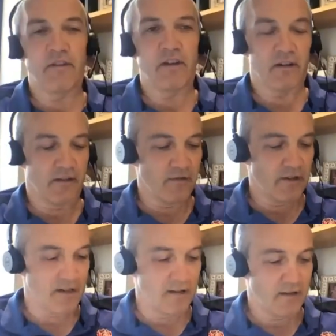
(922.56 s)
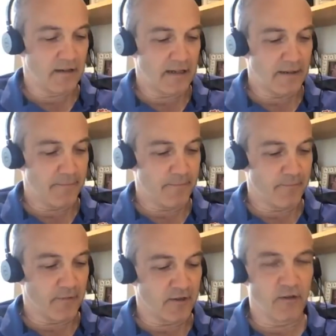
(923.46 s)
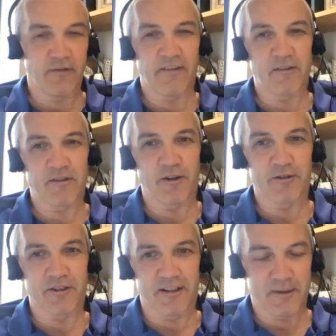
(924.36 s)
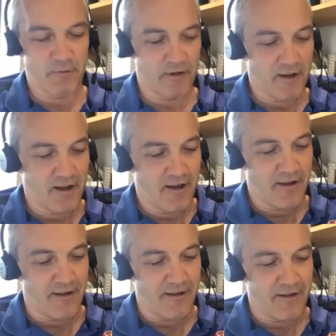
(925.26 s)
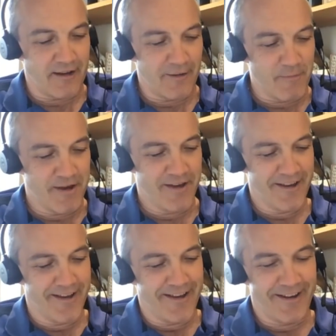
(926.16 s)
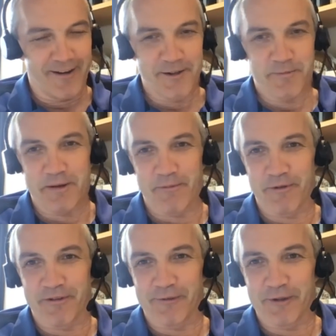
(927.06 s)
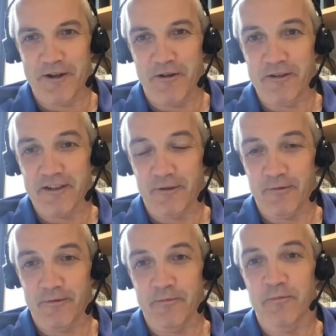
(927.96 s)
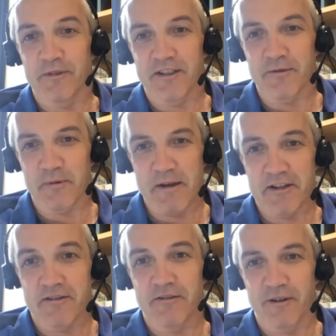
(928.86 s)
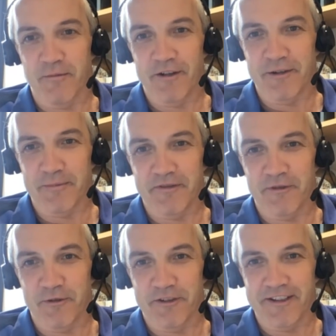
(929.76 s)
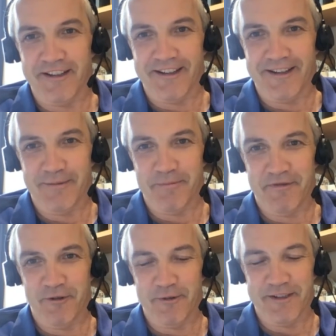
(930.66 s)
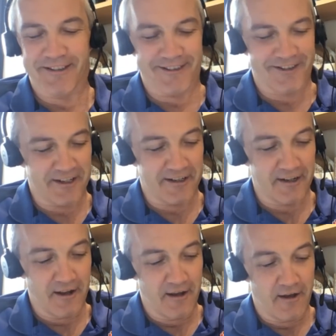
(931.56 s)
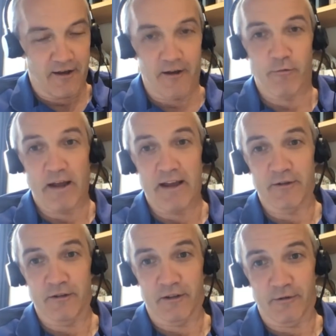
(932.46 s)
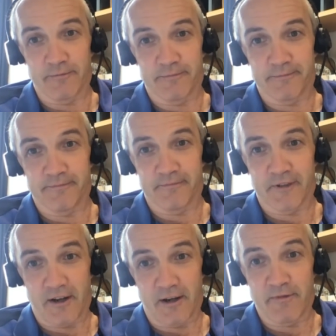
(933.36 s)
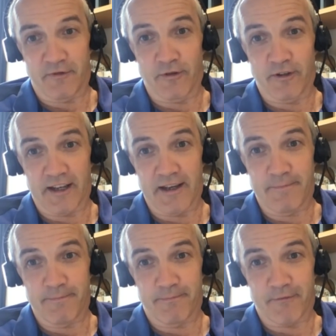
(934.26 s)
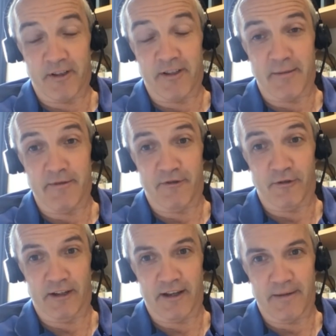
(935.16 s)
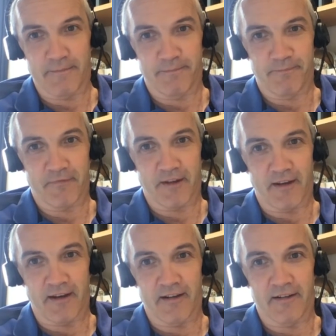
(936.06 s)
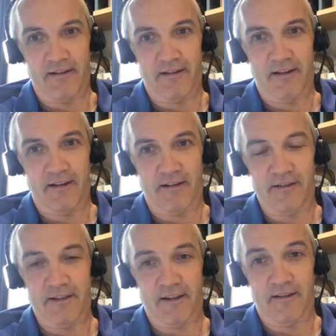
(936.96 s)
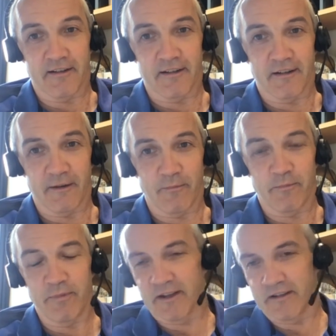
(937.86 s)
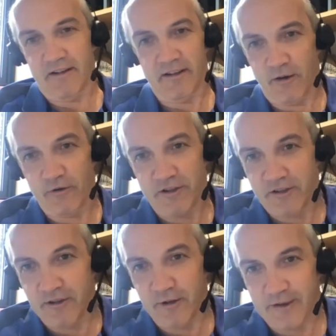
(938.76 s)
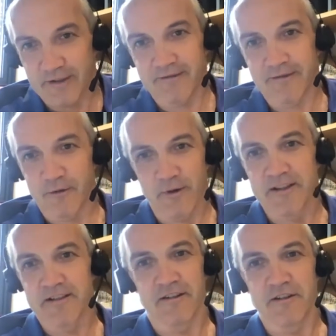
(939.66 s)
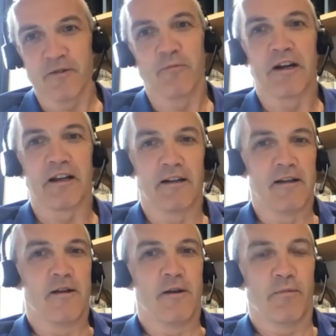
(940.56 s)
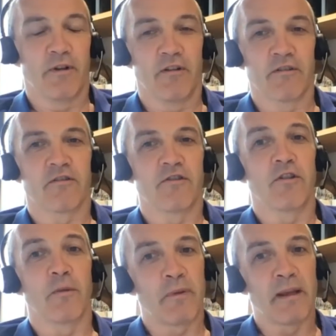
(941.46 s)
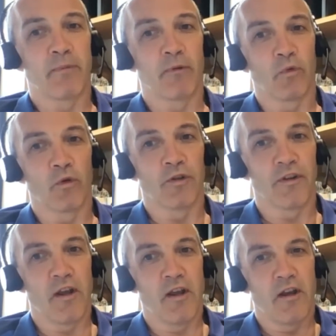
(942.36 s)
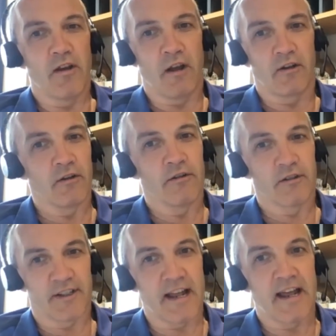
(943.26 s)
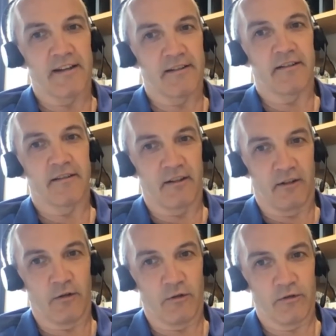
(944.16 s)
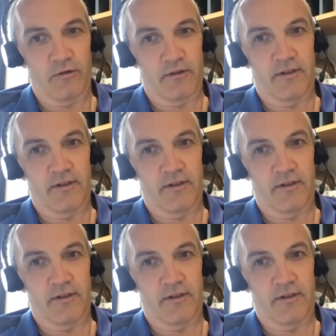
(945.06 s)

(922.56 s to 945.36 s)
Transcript: you a little. I don't know if I've ever told you this, but at least people will know this. Since we mentioned Ugo Monye before we started chatting, I rang Ugo the night before the game, or the day before the game, and I said, because I coached Ugo at Quins, I knew him well, but I also knew that people would not understand the law